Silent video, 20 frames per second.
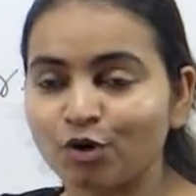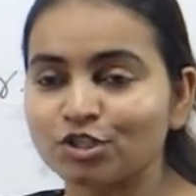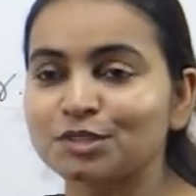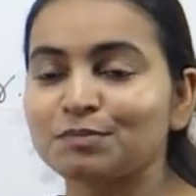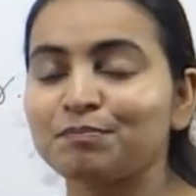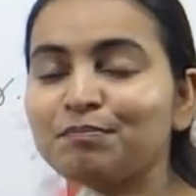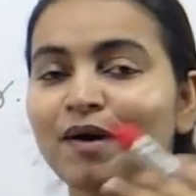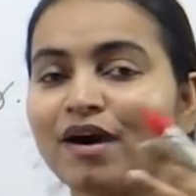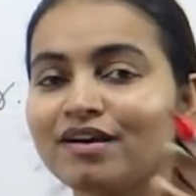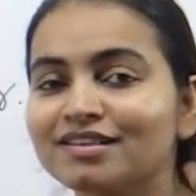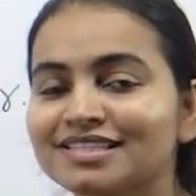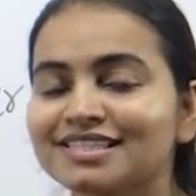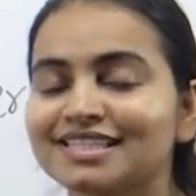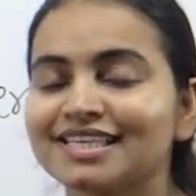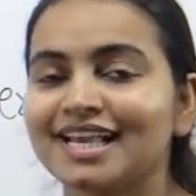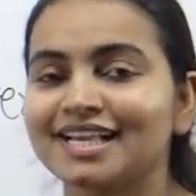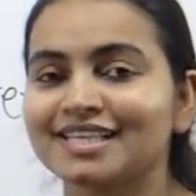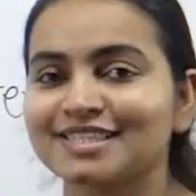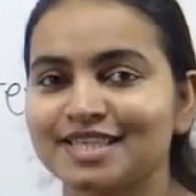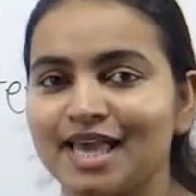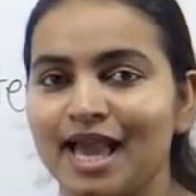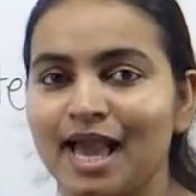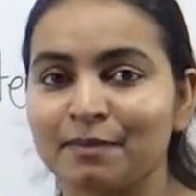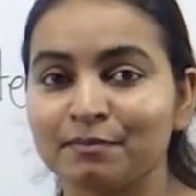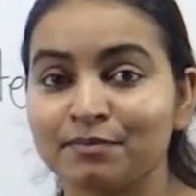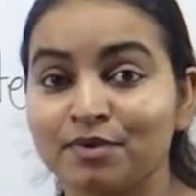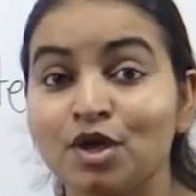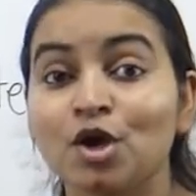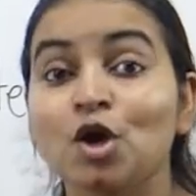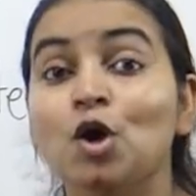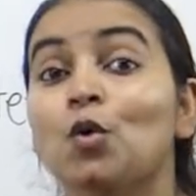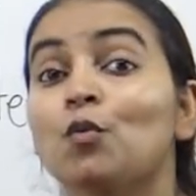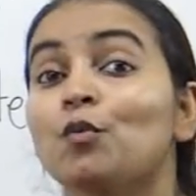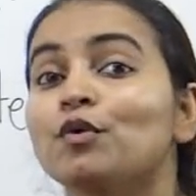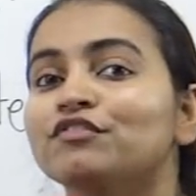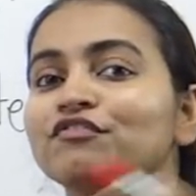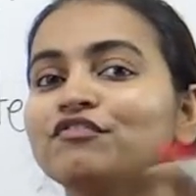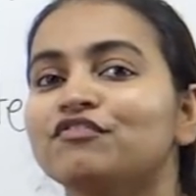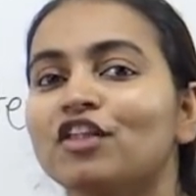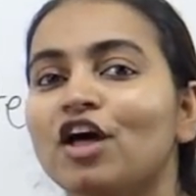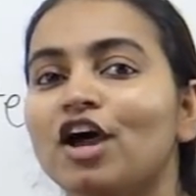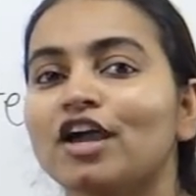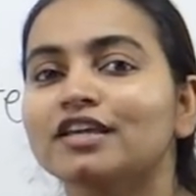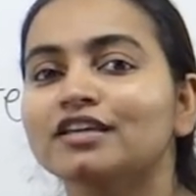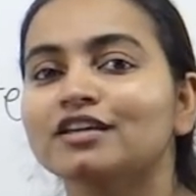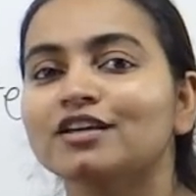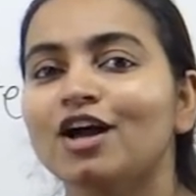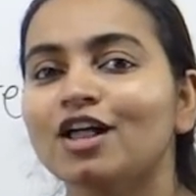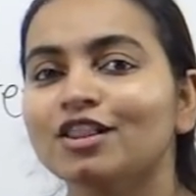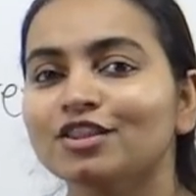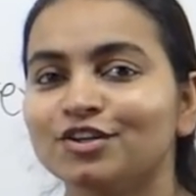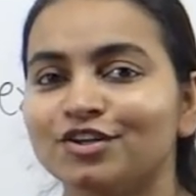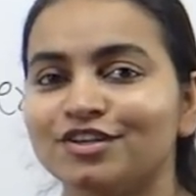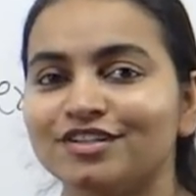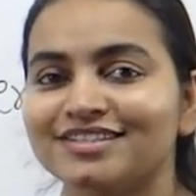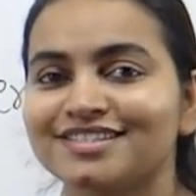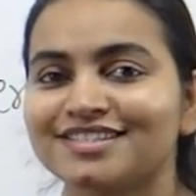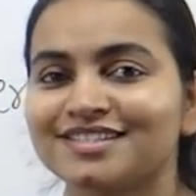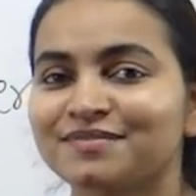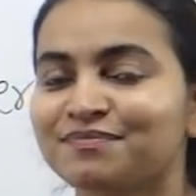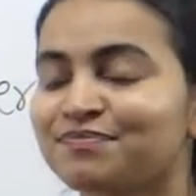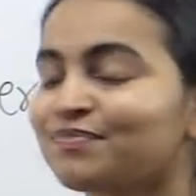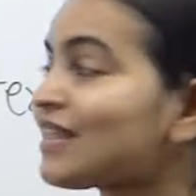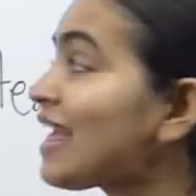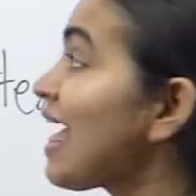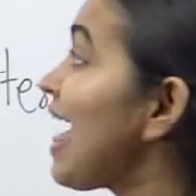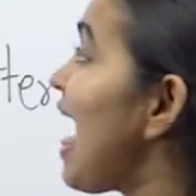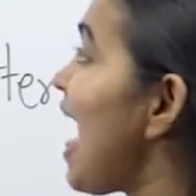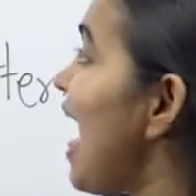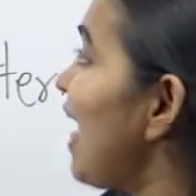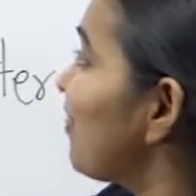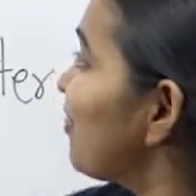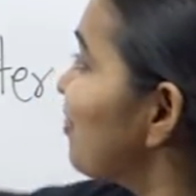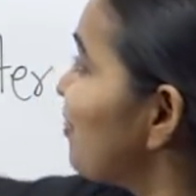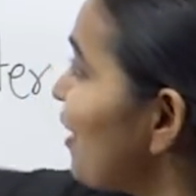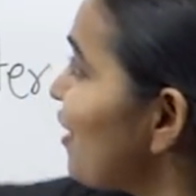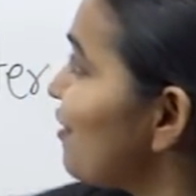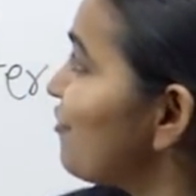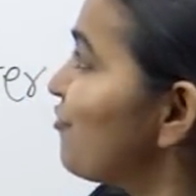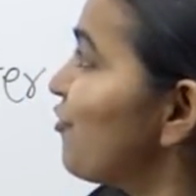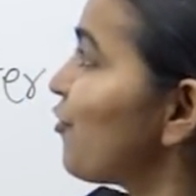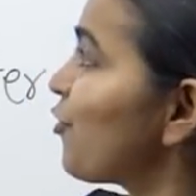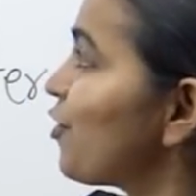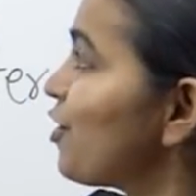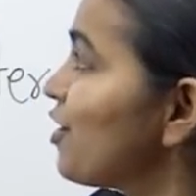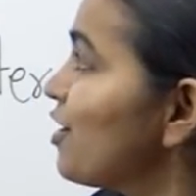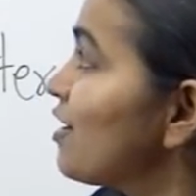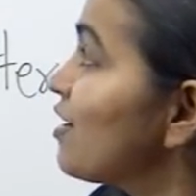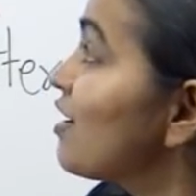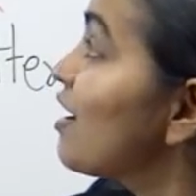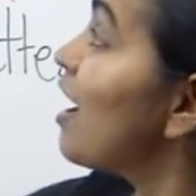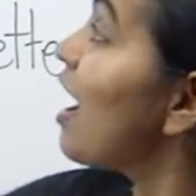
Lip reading: or to pass the exam with flying colors. And therefore,